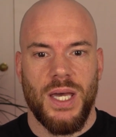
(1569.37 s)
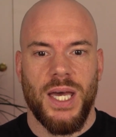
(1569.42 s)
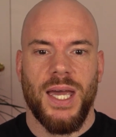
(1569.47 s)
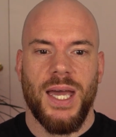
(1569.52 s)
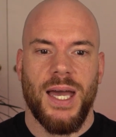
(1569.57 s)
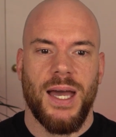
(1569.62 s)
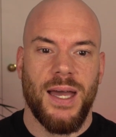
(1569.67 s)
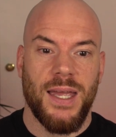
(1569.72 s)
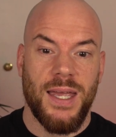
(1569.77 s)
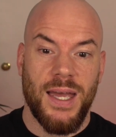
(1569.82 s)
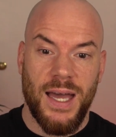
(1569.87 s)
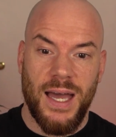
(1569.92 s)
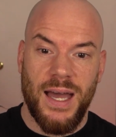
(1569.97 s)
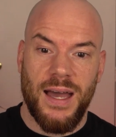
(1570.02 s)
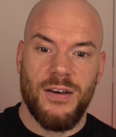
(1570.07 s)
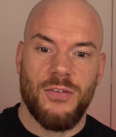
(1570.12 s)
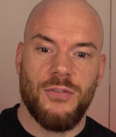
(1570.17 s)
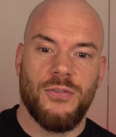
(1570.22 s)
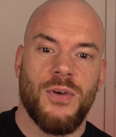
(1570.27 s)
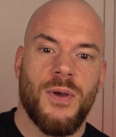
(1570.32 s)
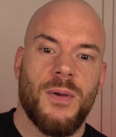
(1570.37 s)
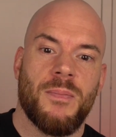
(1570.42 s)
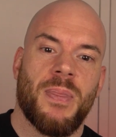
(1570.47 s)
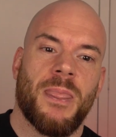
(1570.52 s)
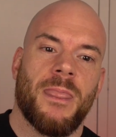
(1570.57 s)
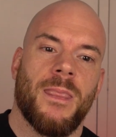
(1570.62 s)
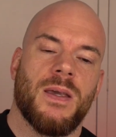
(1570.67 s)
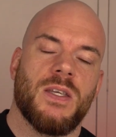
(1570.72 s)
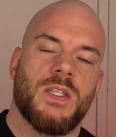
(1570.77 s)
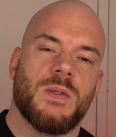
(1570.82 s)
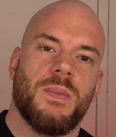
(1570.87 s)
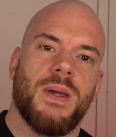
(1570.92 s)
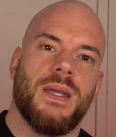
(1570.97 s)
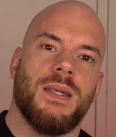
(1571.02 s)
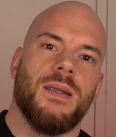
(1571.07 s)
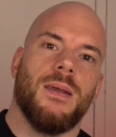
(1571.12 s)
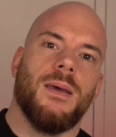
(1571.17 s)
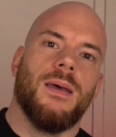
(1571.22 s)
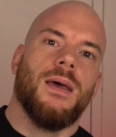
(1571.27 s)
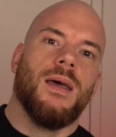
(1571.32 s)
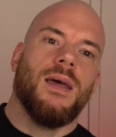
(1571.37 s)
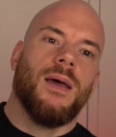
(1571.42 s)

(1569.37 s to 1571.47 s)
I have spent